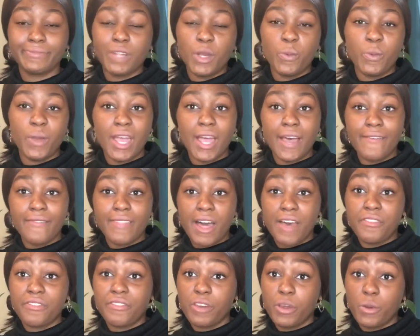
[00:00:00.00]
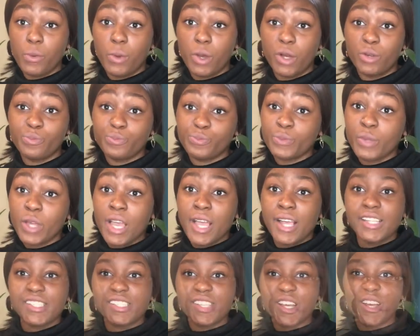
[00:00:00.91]
We have that free will.
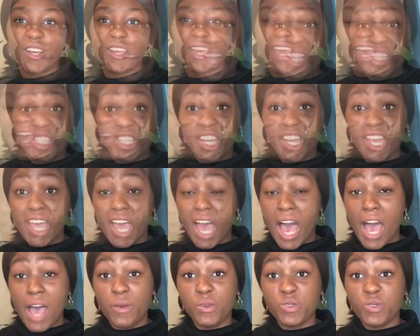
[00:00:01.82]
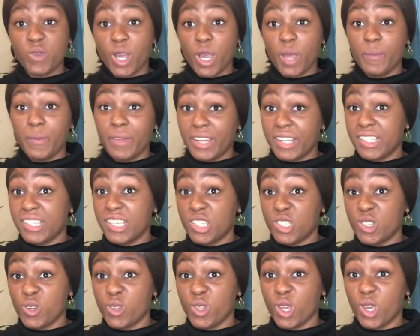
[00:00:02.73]
So, watching, yeah, I was recommended to
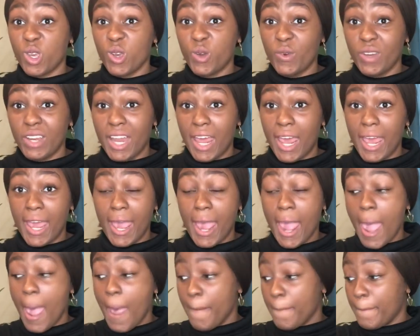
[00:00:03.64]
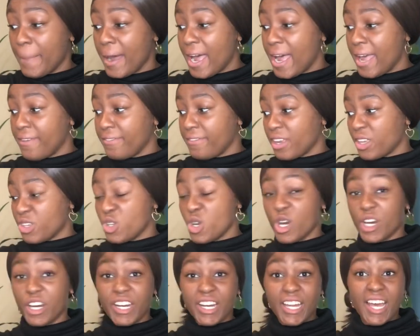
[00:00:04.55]
do the Q&A by
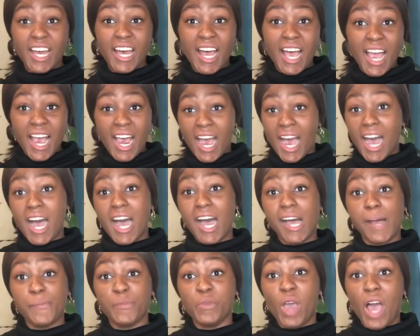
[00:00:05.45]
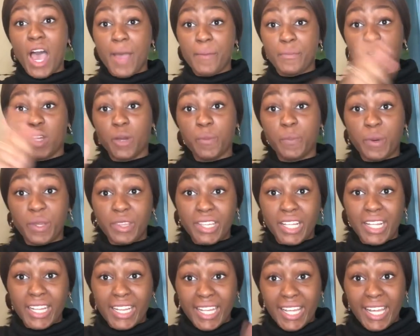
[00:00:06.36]
Victoria. I'm going to put
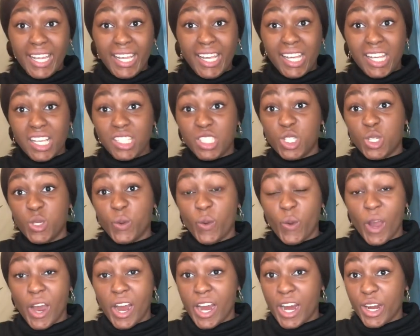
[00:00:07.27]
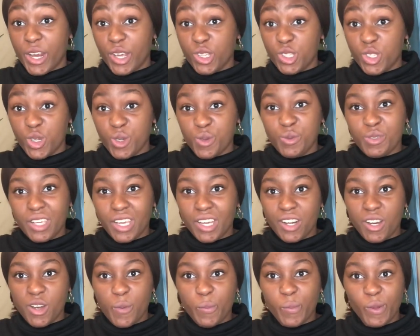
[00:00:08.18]
the link to her YouTube
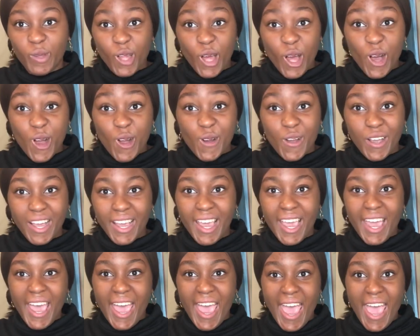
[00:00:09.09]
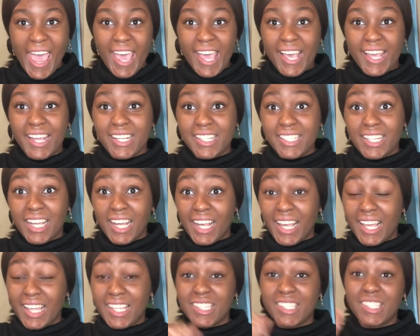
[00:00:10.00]
channel below and
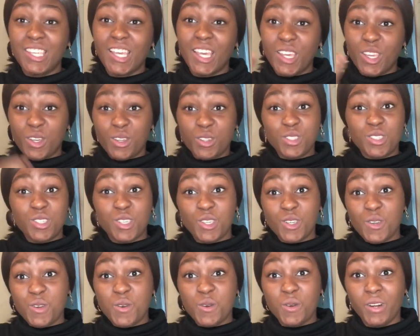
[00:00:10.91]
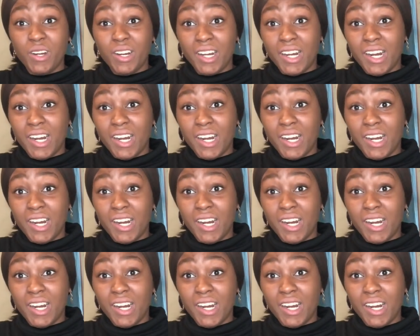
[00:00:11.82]
continue to